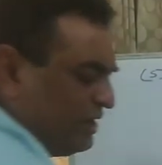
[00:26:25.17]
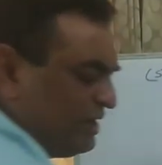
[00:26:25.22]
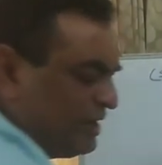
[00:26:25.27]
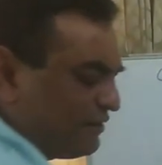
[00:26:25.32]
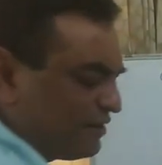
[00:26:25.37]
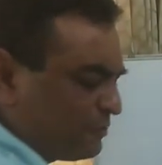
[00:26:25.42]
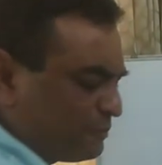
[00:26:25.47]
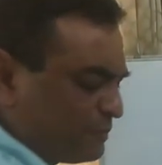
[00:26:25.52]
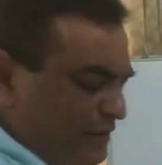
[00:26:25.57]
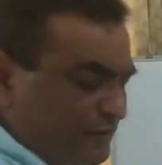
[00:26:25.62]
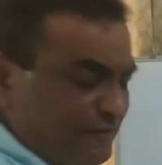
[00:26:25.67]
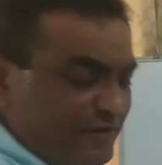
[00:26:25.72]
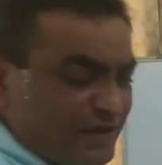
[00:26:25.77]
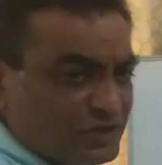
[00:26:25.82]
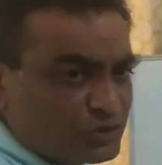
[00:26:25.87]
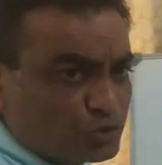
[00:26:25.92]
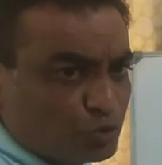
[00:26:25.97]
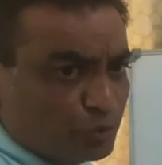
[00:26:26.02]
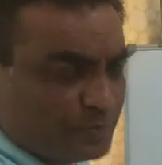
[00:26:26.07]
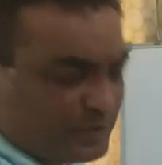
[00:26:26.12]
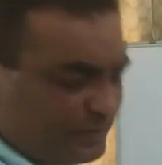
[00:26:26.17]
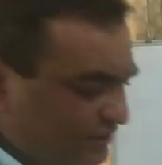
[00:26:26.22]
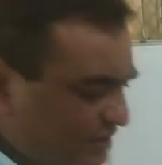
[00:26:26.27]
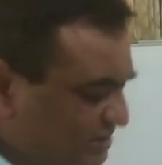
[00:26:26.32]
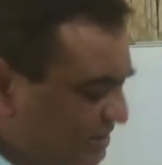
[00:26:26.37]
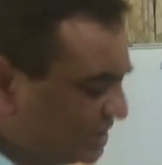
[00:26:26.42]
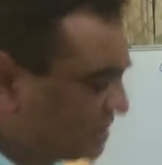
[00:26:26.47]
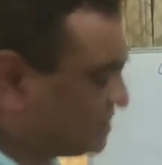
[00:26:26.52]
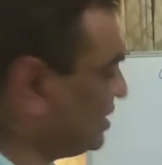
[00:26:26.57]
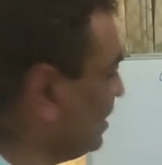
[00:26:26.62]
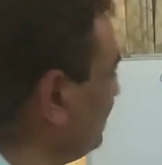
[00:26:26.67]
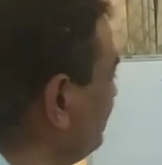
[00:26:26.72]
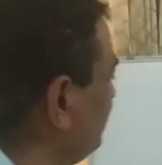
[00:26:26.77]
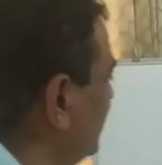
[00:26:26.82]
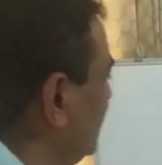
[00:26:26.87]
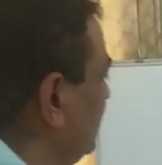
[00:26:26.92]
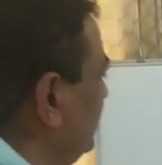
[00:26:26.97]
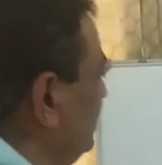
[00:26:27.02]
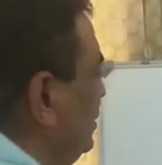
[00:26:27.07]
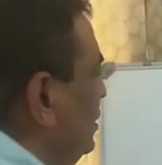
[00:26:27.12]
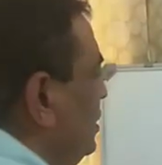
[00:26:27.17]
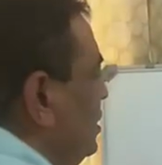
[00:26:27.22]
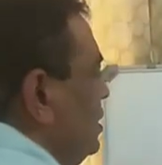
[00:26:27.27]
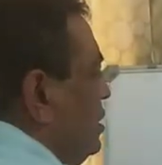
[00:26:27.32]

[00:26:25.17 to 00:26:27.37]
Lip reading: in our previous example,